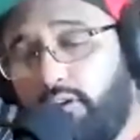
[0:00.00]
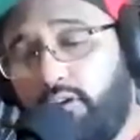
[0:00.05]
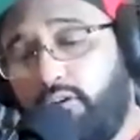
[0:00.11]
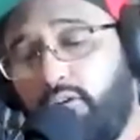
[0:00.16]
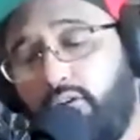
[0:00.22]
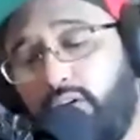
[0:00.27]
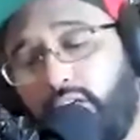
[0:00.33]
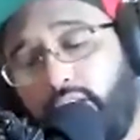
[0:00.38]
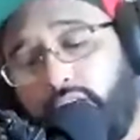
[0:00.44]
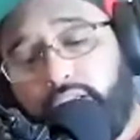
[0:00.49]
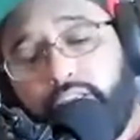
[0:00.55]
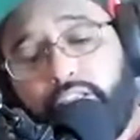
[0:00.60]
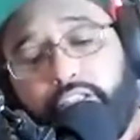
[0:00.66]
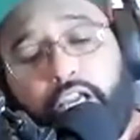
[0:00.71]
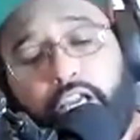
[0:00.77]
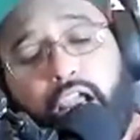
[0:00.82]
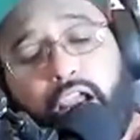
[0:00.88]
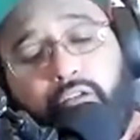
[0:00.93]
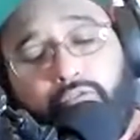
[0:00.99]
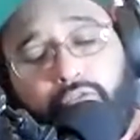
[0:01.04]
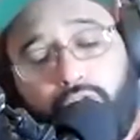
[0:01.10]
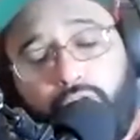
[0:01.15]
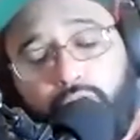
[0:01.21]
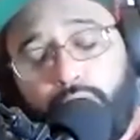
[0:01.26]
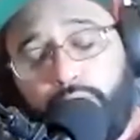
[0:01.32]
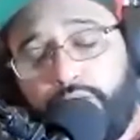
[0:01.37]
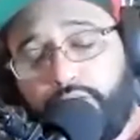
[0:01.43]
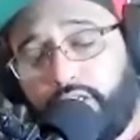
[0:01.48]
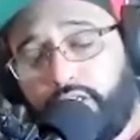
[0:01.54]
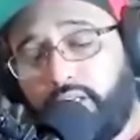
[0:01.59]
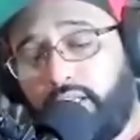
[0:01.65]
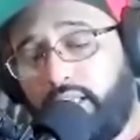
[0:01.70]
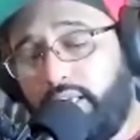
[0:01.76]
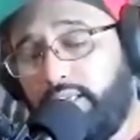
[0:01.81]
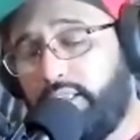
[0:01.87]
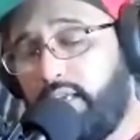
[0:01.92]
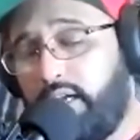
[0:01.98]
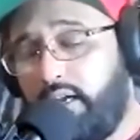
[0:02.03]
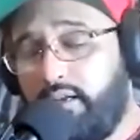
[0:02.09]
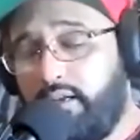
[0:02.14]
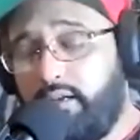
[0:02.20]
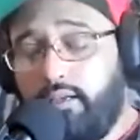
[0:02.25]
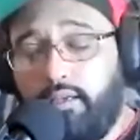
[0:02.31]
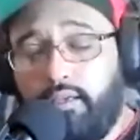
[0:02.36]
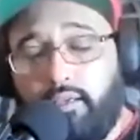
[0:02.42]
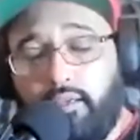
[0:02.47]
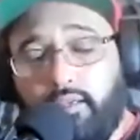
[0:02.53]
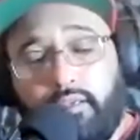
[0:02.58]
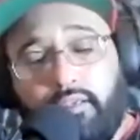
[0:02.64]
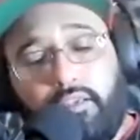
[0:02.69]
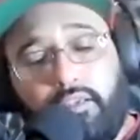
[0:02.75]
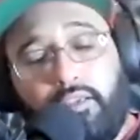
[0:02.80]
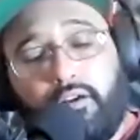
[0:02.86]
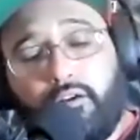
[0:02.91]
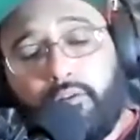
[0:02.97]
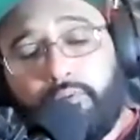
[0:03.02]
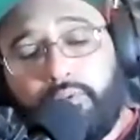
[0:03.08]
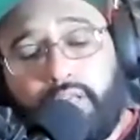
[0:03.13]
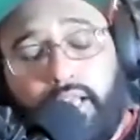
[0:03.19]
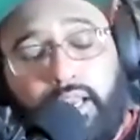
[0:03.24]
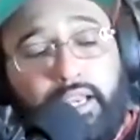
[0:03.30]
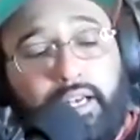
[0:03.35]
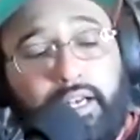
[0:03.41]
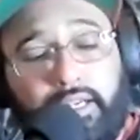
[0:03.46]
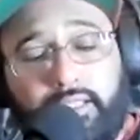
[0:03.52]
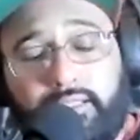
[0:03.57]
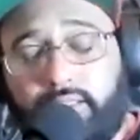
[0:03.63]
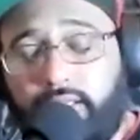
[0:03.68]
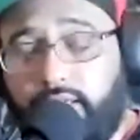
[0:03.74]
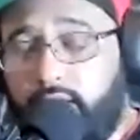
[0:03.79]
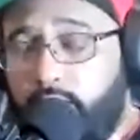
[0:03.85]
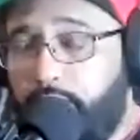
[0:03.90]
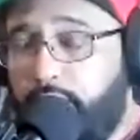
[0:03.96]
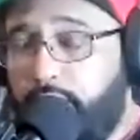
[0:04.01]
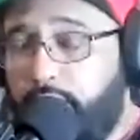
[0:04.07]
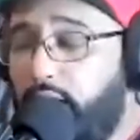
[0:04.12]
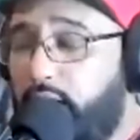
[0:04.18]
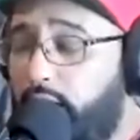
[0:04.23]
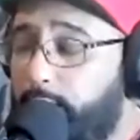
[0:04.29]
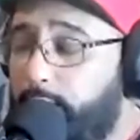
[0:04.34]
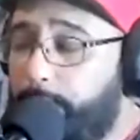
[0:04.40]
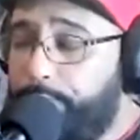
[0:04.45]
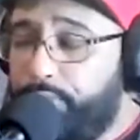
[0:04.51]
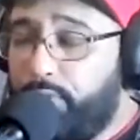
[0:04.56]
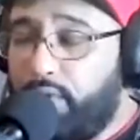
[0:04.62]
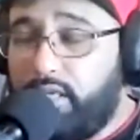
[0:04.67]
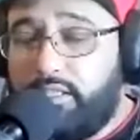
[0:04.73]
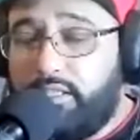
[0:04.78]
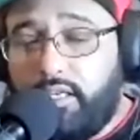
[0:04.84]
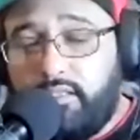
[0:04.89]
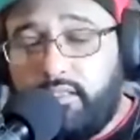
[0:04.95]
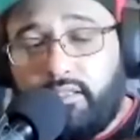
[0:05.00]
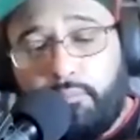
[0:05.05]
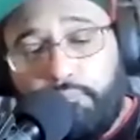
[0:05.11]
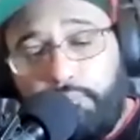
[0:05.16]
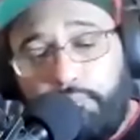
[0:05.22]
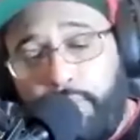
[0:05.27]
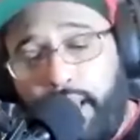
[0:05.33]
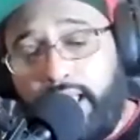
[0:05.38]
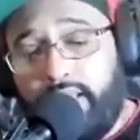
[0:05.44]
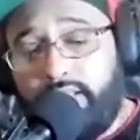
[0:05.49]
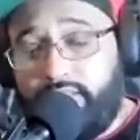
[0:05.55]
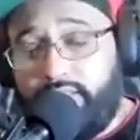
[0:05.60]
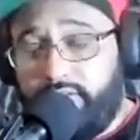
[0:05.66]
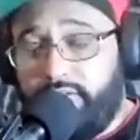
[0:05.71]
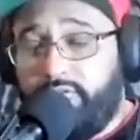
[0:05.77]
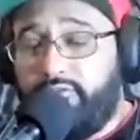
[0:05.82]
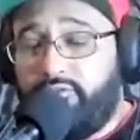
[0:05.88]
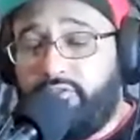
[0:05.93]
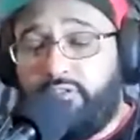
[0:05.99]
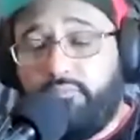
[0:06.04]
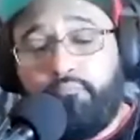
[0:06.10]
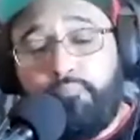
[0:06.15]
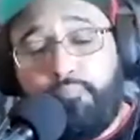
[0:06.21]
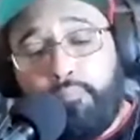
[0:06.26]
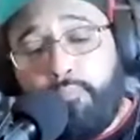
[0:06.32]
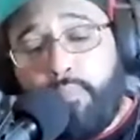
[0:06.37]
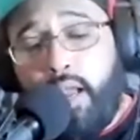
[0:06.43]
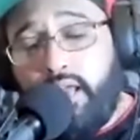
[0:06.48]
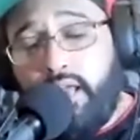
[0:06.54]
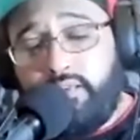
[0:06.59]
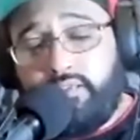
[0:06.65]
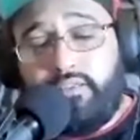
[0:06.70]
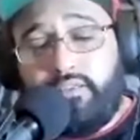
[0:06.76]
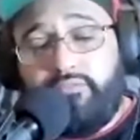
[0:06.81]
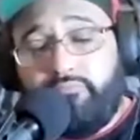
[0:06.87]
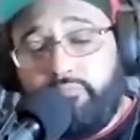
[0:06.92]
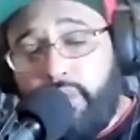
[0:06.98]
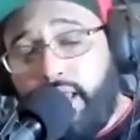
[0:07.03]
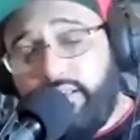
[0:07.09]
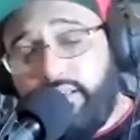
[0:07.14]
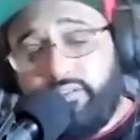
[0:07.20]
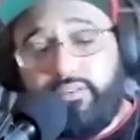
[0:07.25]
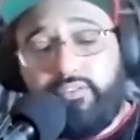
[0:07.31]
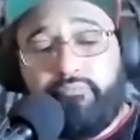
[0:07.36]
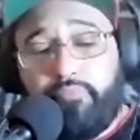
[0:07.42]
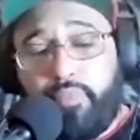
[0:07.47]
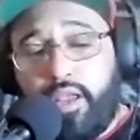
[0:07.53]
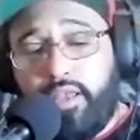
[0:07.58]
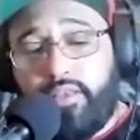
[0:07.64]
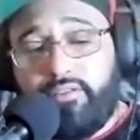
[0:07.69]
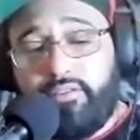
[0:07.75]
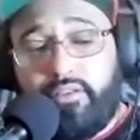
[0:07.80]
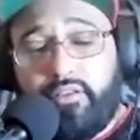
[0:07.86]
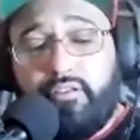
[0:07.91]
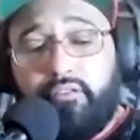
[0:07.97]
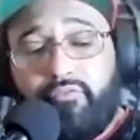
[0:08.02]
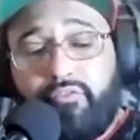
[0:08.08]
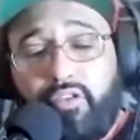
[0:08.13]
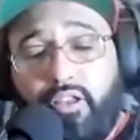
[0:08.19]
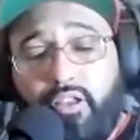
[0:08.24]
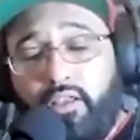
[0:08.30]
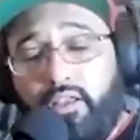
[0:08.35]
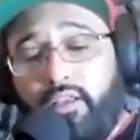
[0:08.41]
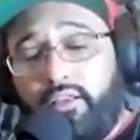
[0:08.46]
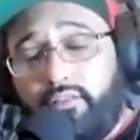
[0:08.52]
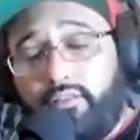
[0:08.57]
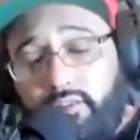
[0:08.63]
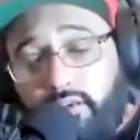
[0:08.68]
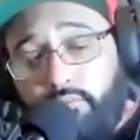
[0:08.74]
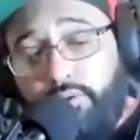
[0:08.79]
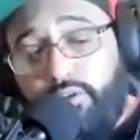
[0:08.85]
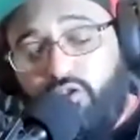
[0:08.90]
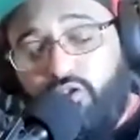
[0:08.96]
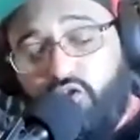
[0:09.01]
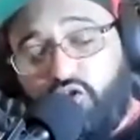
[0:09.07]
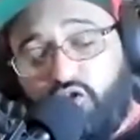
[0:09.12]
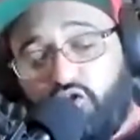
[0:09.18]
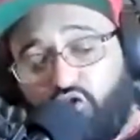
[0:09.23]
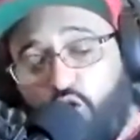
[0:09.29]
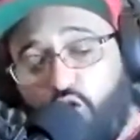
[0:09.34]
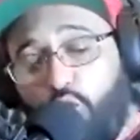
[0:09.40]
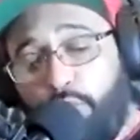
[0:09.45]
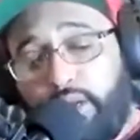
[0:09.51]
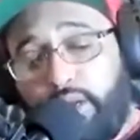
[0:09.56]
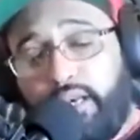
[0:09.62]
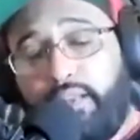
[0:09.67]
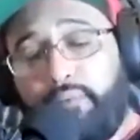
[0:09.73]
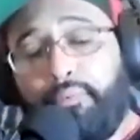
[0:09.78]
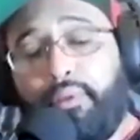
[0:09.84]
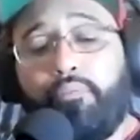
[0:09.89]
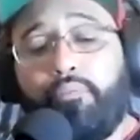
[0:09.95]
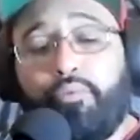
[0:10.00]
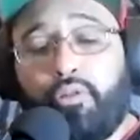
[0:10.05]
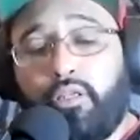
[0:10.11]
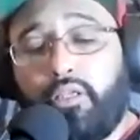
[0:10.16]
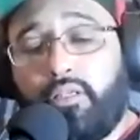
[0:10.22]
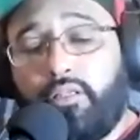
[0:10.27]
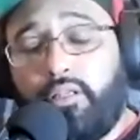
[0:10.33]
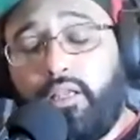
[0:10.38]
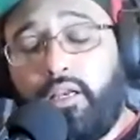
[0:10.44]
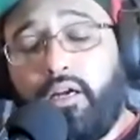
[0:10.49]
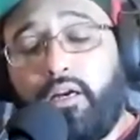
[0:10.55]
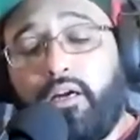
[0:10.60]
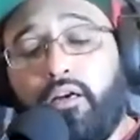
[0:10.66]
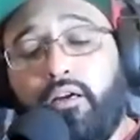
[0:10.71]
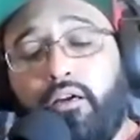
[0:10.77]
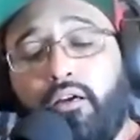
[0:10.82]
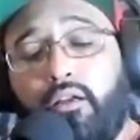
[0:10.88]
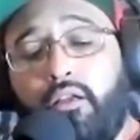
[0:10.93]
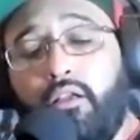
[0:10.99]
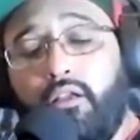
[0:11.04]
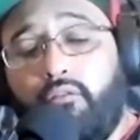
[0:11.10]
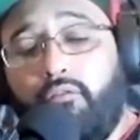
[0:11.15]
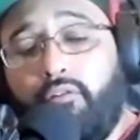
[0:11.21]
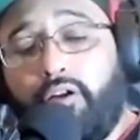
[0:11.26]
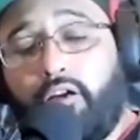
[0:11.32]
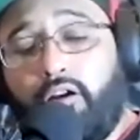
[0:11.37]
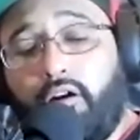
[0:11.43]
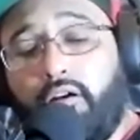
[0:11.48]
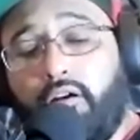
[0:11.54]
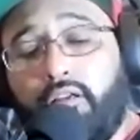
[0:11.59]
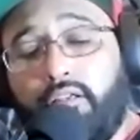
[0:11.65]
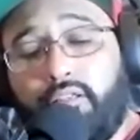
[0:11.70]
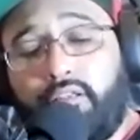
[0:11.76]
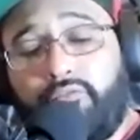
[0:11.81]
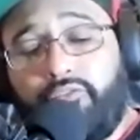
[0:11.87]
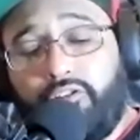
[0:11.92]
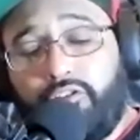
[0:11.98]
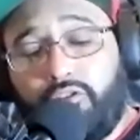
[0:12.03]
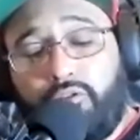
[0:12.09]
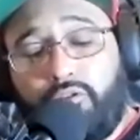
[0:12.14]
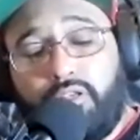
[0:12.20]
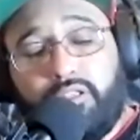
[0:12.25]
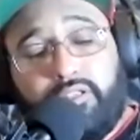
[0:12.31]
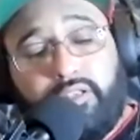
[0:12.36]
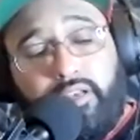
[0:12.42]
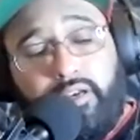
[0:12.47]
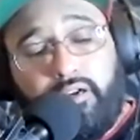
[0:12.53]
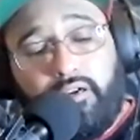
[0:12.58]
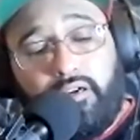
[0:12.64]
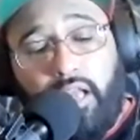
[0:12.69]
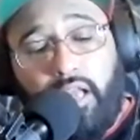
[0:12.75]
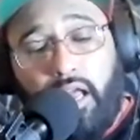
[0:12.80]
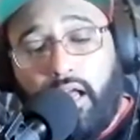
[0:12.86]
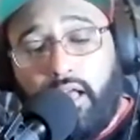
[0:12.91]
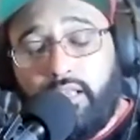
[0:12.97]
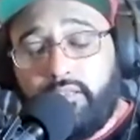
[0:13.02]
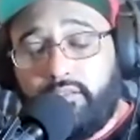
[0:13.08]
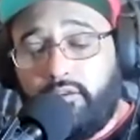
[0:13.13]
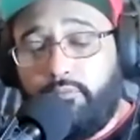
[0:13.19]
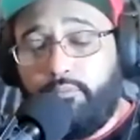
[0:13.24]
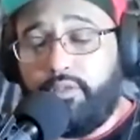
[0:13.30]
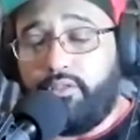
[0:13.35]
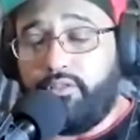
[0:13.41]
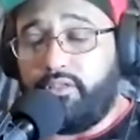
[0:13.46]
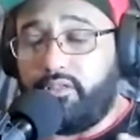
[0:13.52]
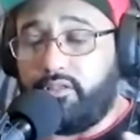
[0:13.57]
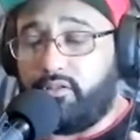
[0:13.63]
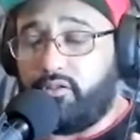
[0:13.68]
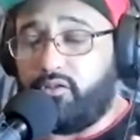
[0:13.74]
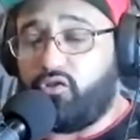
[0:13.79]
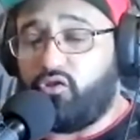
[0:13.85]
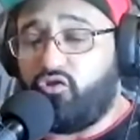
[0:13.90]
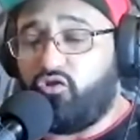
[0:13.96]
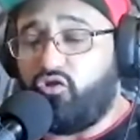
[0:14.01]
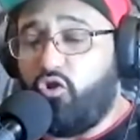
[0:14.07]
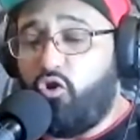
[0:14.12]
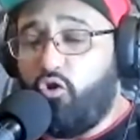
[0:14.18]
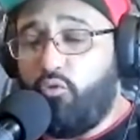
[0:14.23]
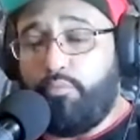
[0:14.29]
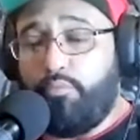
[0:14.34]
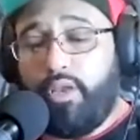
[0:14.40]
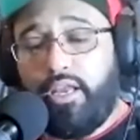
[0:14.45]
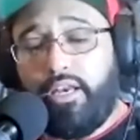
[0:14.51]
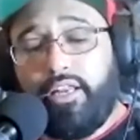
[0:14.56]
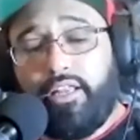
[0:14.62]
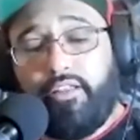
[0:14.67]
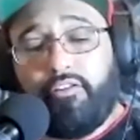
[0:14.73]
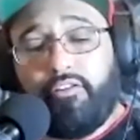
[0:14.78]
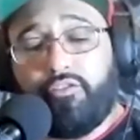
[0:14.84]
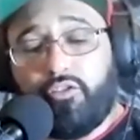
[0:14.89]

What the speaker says: on in the chat room and shit like that. You know what I'm saying? It's gonna be just massive, massive, massive, massive. There's gonna be so many people in there, regardless if you join a tier or not. It's gonna be just so many